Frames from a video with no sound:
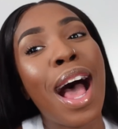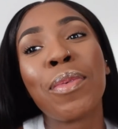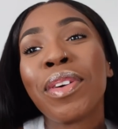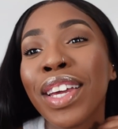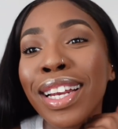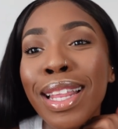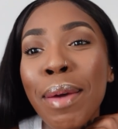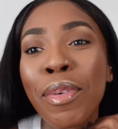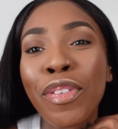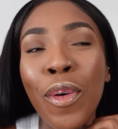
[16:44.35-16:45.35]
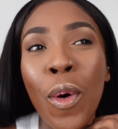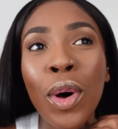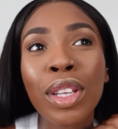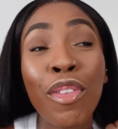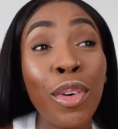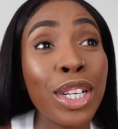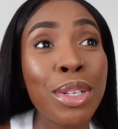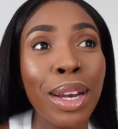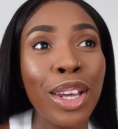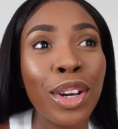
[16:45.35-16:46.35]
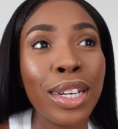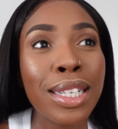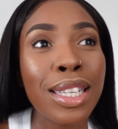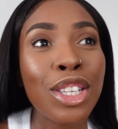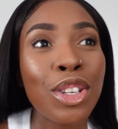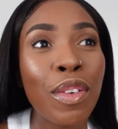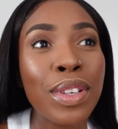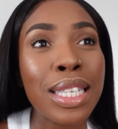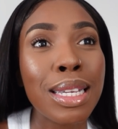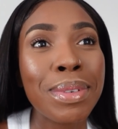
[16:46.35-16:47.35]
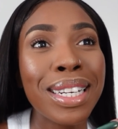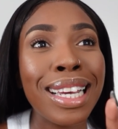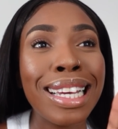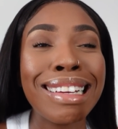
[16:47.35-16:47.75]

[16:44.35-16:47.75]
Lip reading: We've eaten there before. The food is really good. It's just the service is a bit